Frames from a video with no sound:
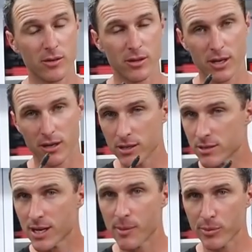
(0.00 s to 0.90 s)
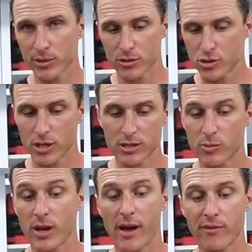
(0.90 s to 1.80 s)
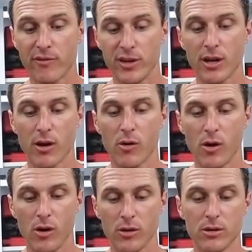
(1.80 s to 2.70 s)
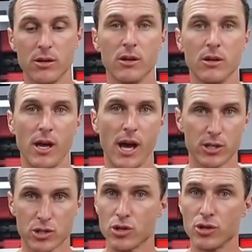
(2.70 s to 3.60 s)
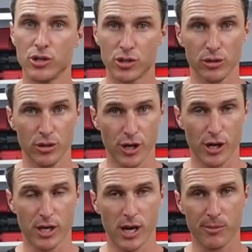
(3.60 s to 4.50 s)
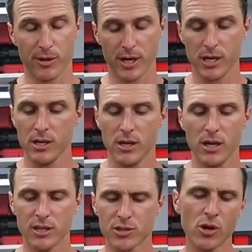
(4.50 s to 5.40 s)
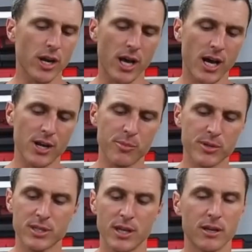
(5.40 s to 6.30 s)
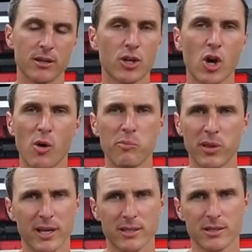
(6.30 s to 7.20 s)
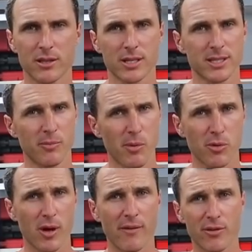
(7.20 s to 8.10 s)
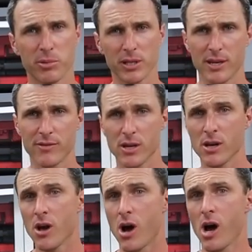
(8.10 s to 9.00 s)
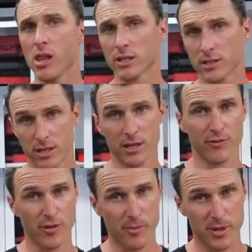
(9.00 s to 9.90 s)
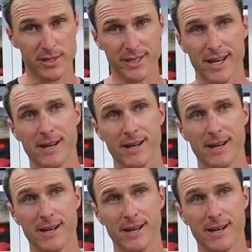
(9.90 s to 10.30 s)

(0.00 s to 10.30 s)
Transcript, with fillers: there is a couple little tricks. We have a video on how to tune your Dellorto carburetor. It's not 100% complex like some people will have you believe. I like to think of them as,